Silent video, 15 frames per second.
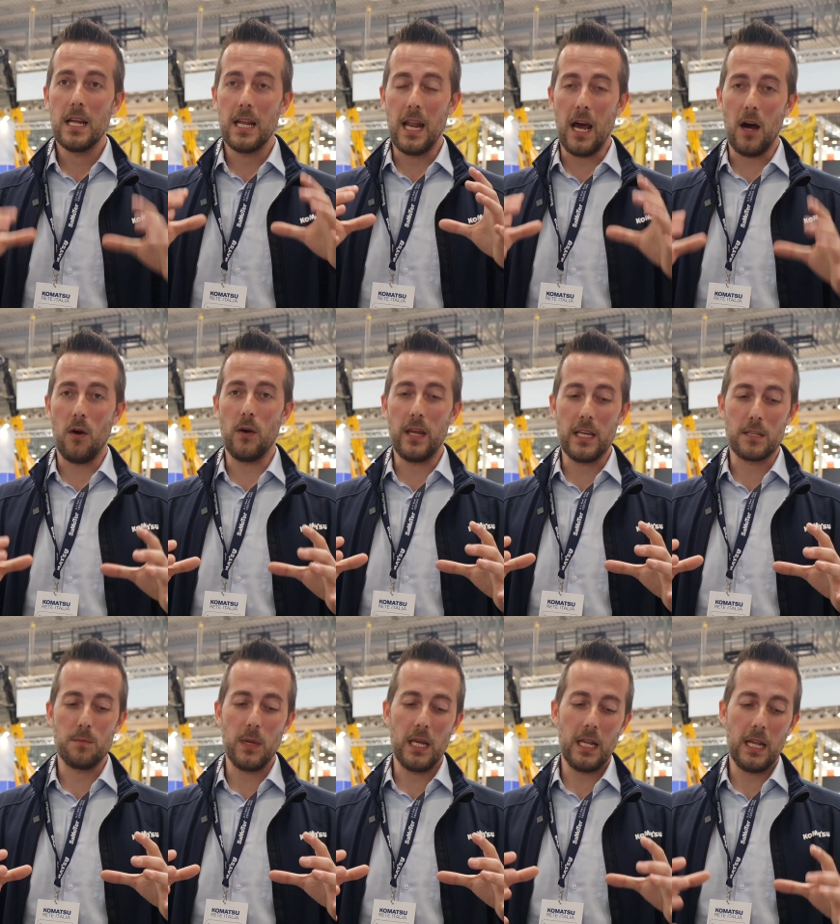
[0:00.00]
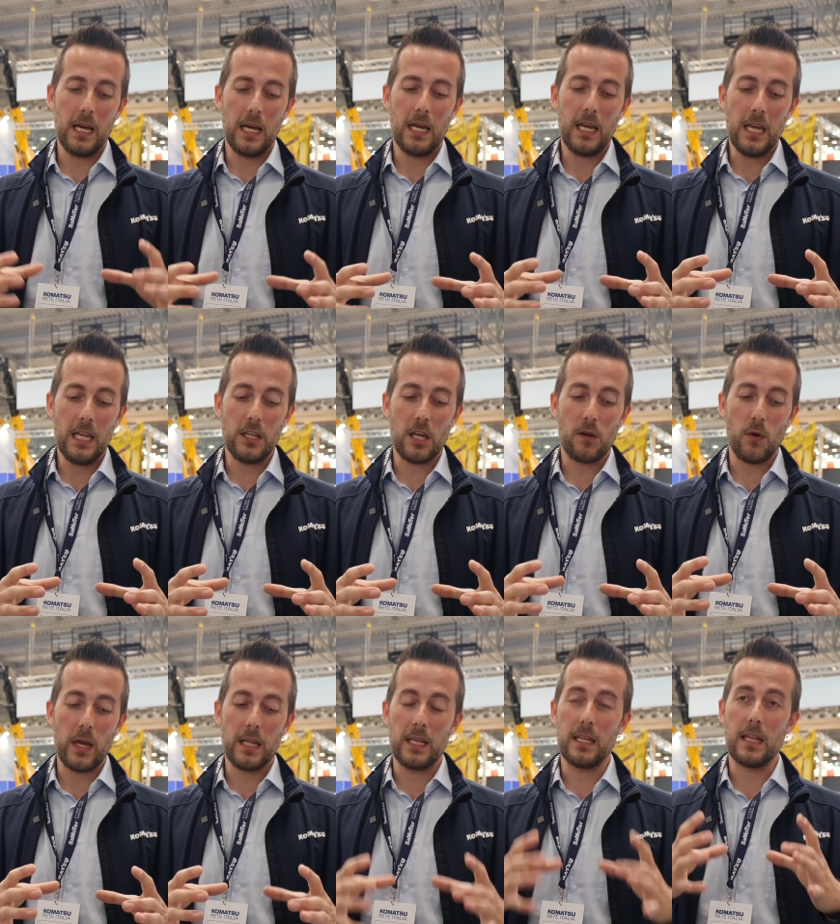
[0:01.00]
now has been
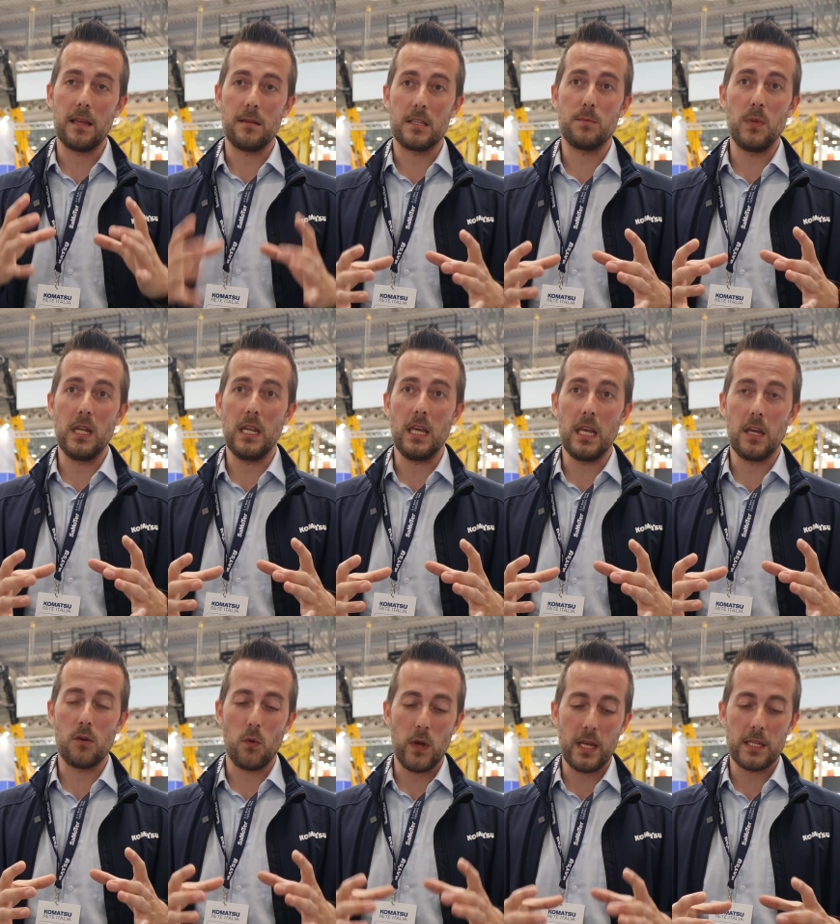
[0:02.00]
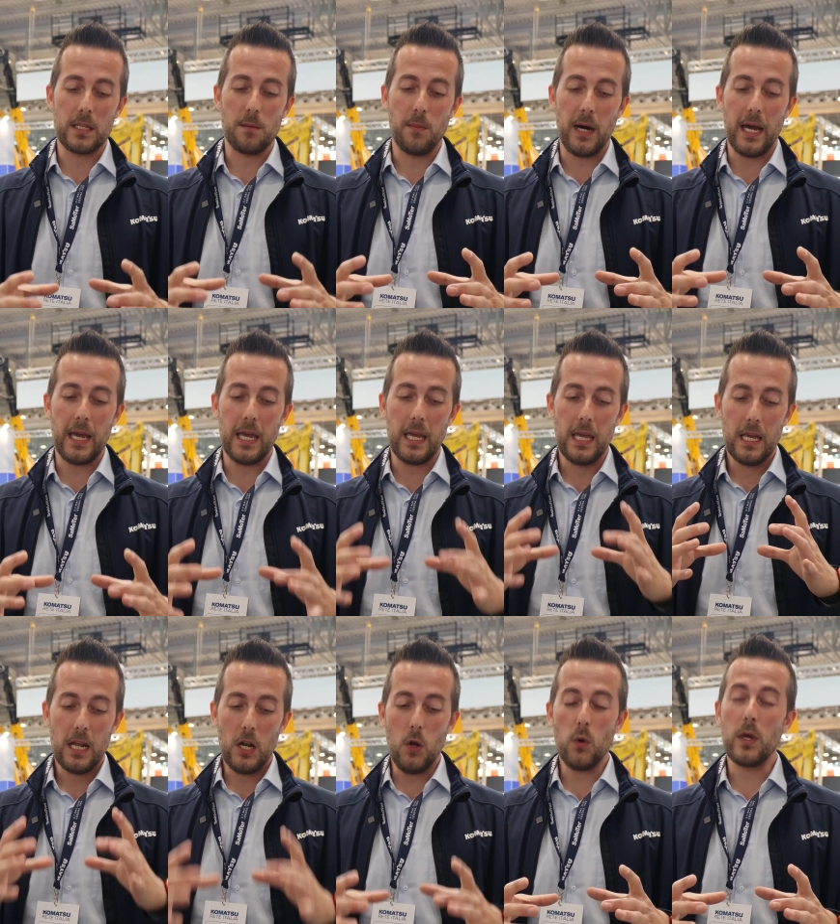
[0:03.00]
integrated and has been increased by
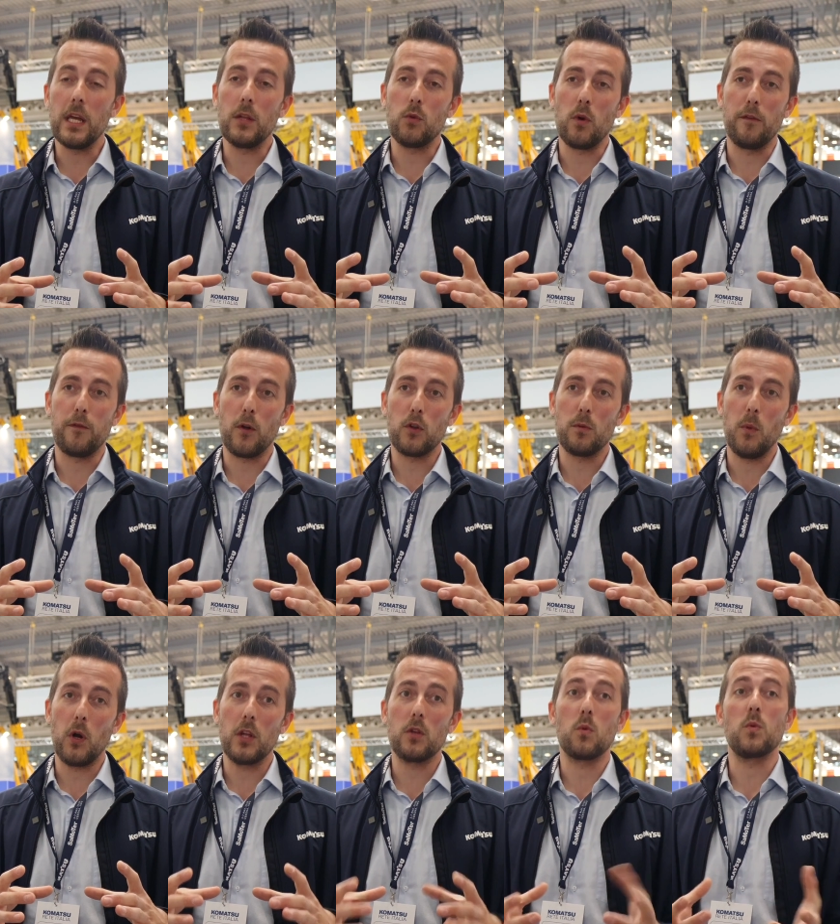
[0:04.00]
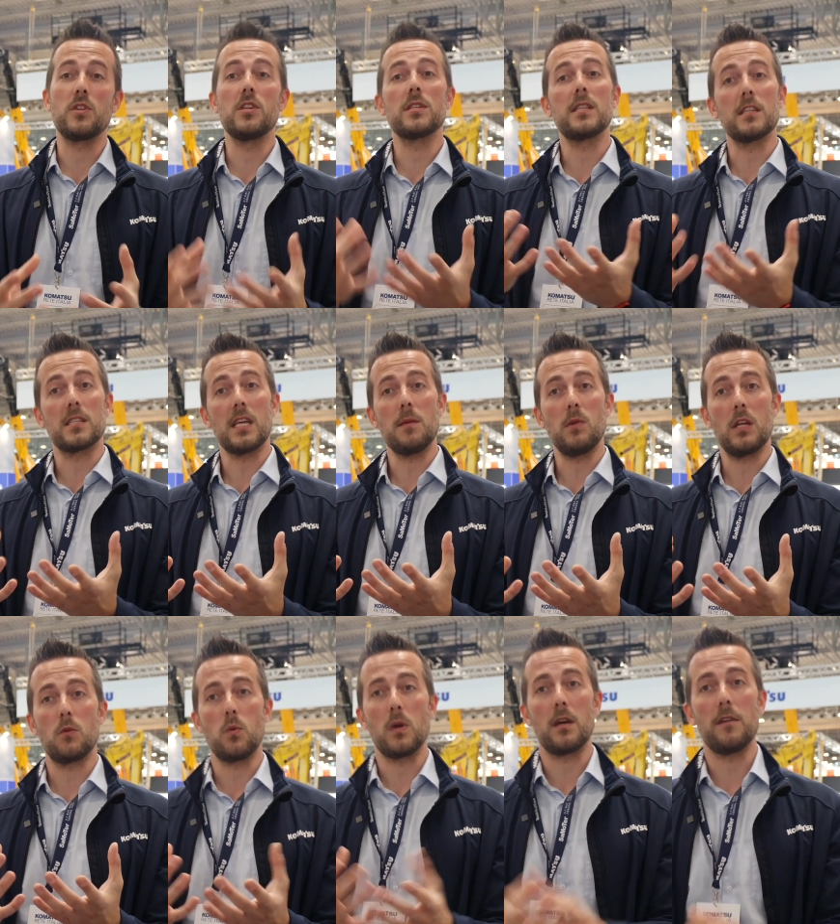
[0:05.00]
looking to a front monitor, which is the same
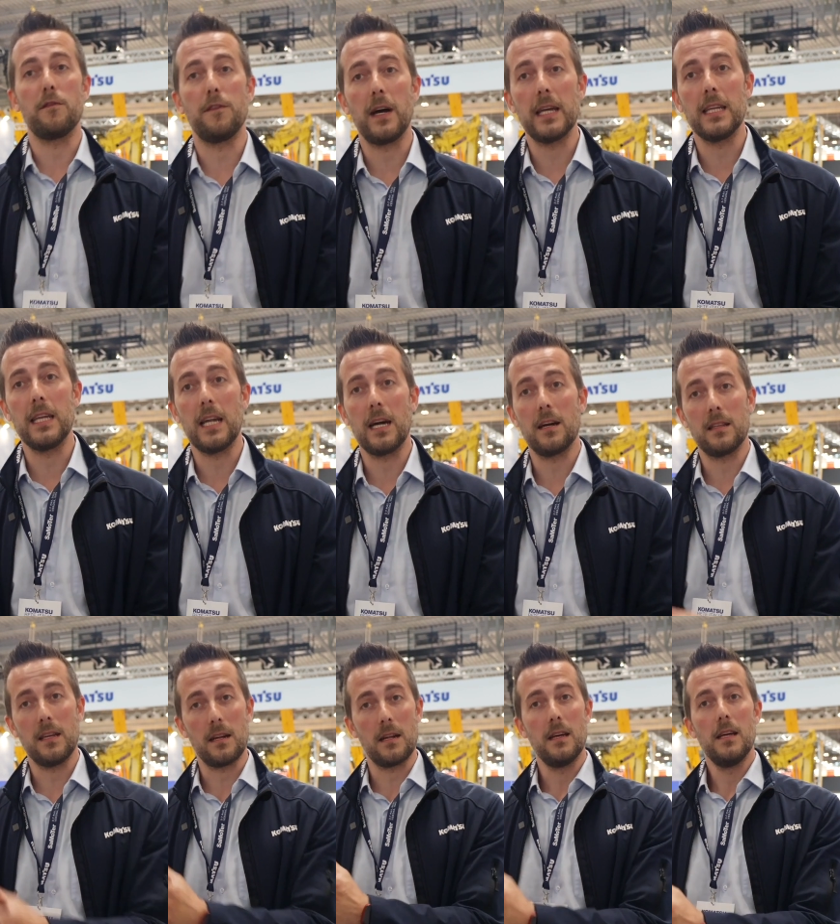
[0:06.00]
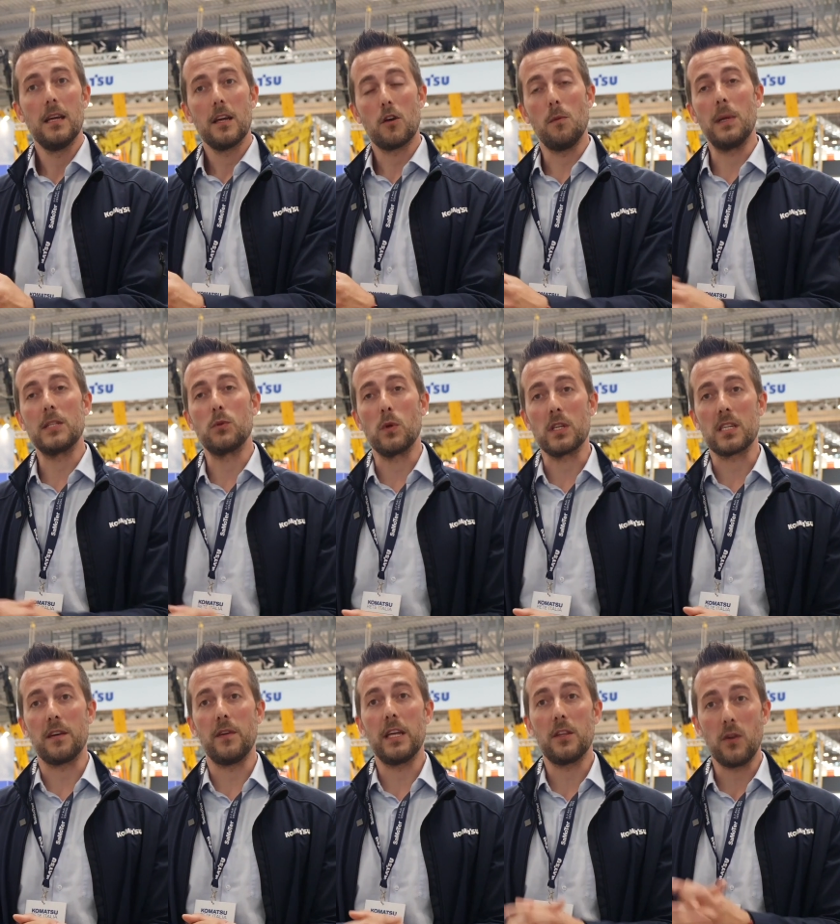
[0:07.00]
that we can find in other Komatsu
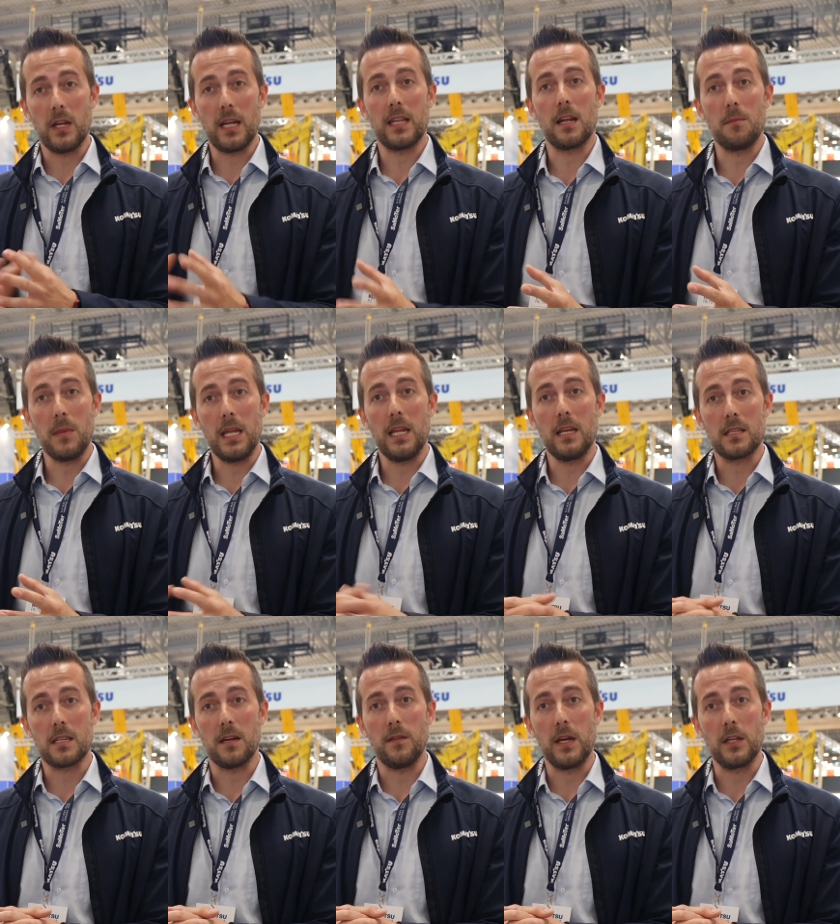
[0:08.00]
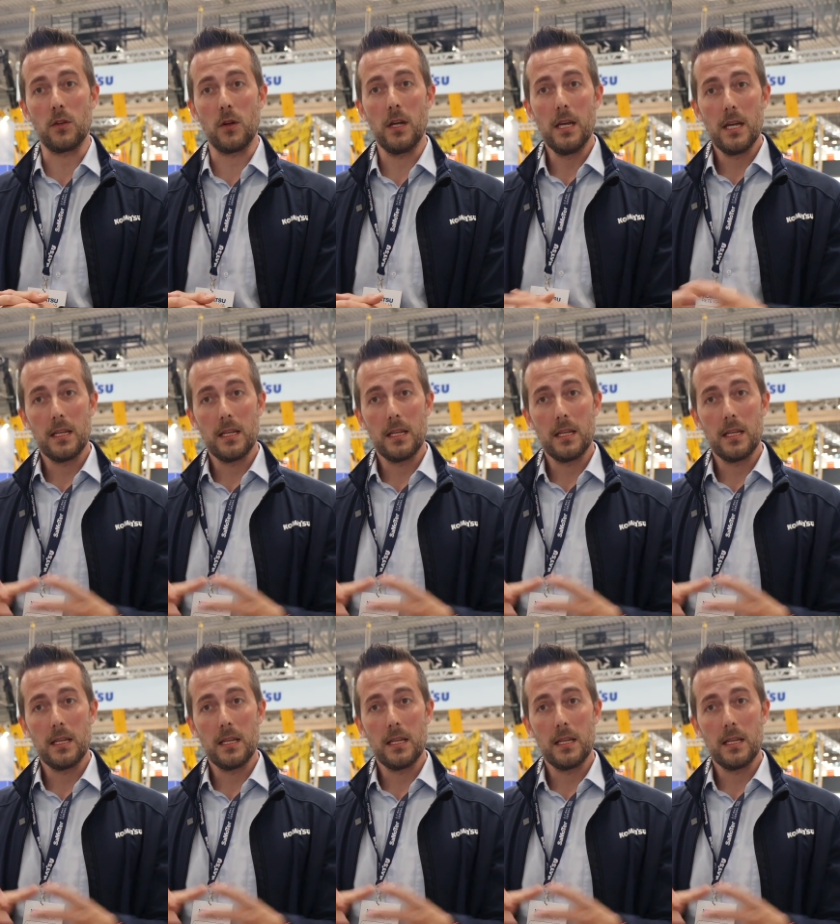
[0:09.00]
excavator, in other mini excavator.